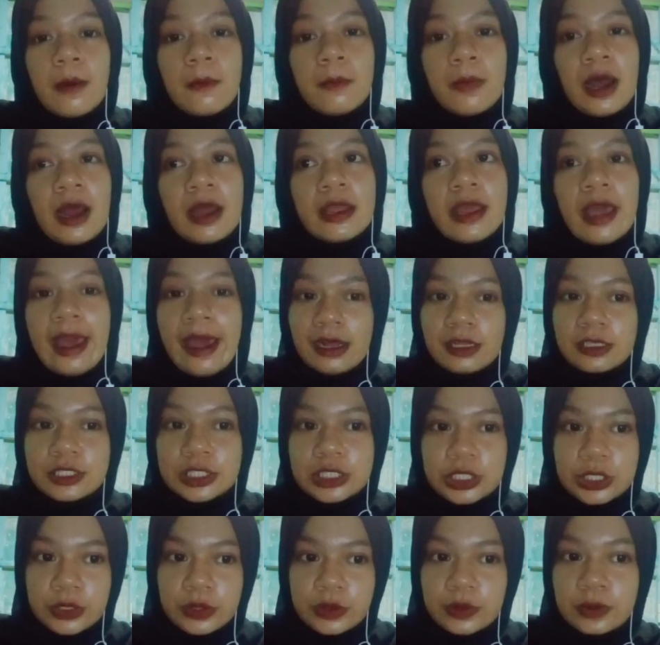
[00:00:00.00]
by
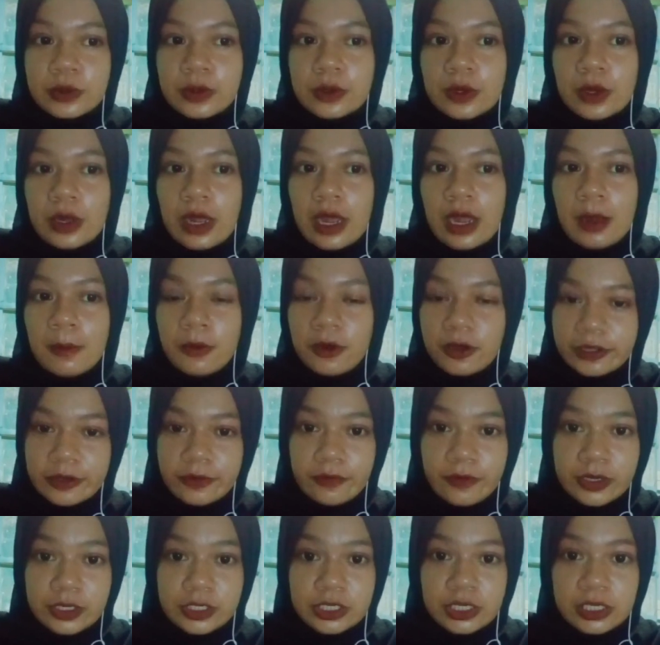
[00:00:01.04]
L2
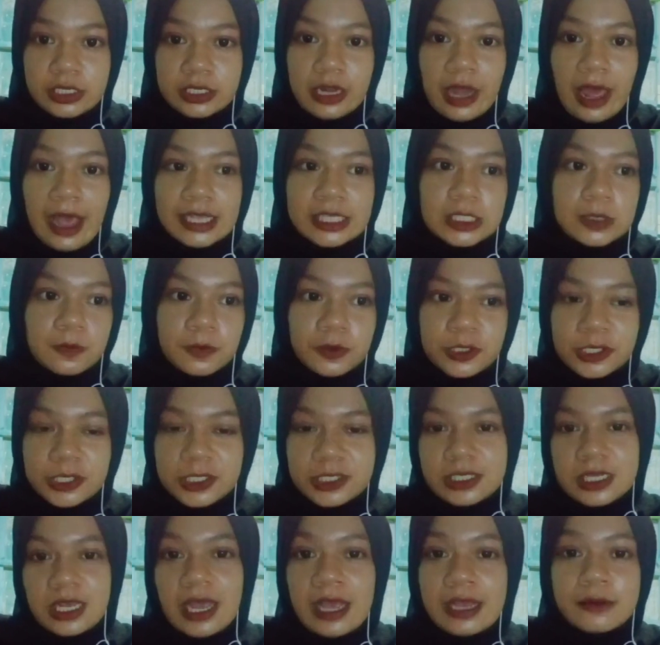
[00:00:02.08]
motivation
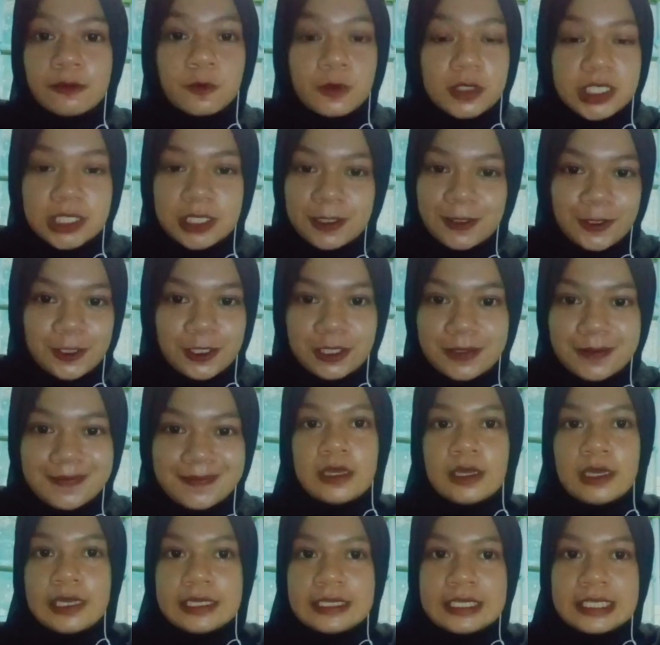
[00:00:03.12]
experts and research.
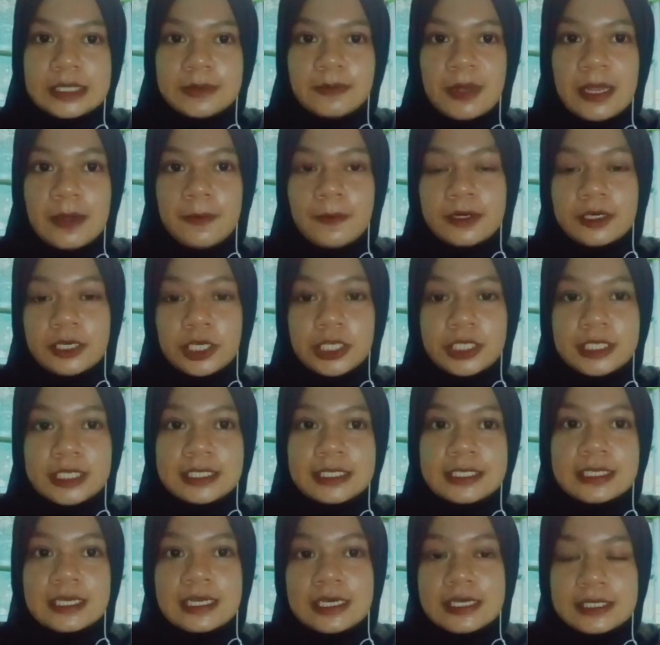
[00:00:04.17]
This paper
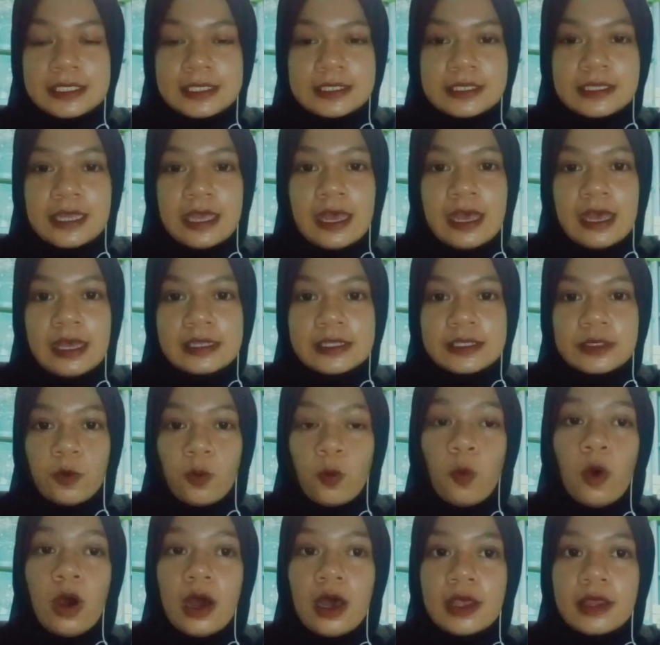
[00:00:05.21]
discussed that
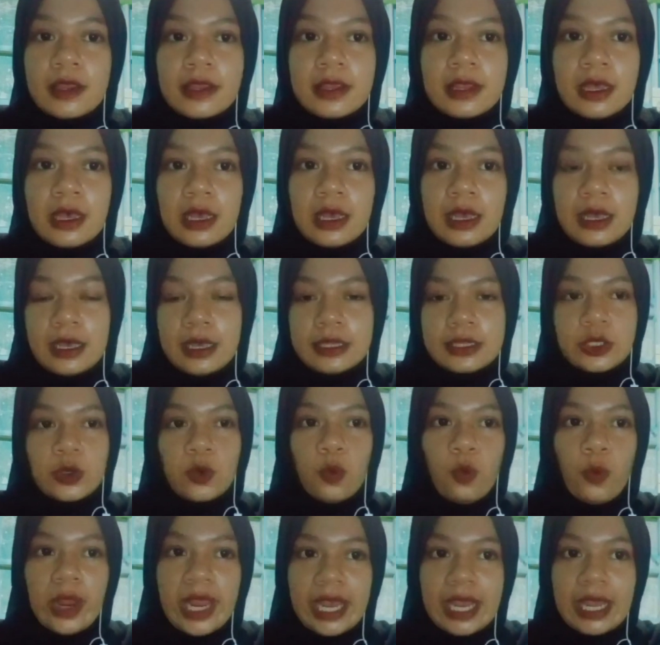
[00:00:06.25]
what the
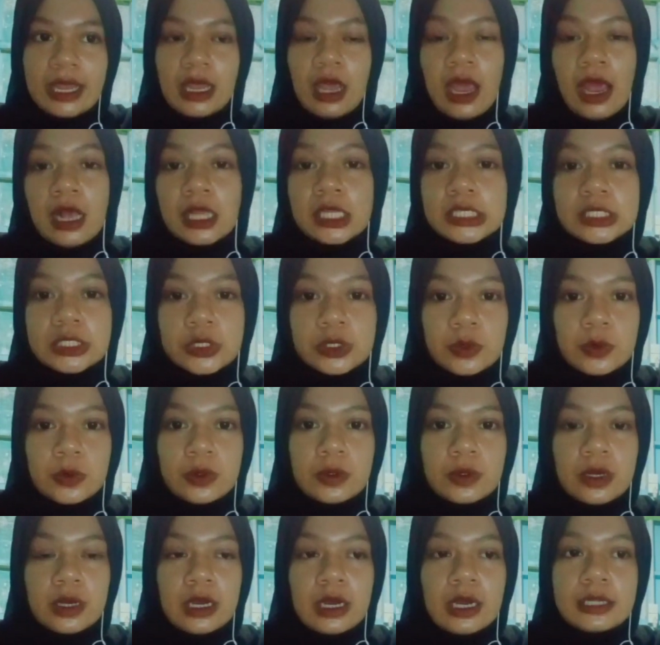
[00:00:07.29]
way
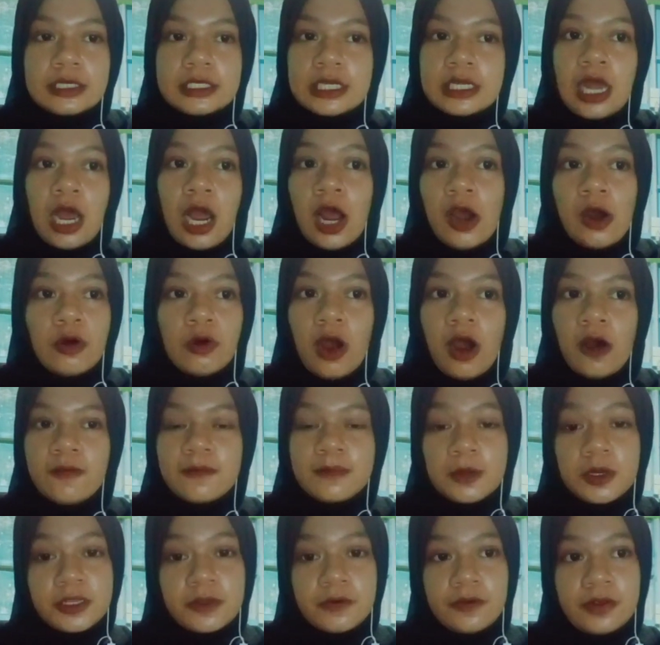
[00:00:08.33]
to the how of
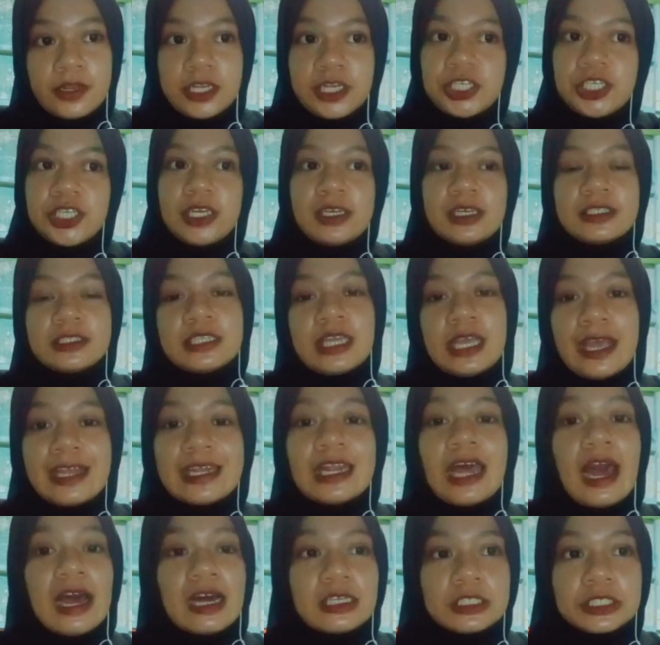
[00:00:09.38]
motivation in
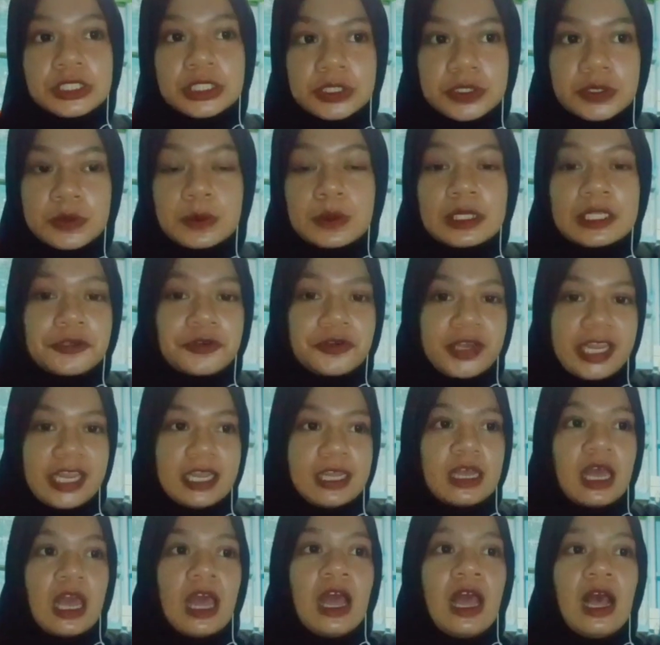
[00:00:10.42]
L2 learning.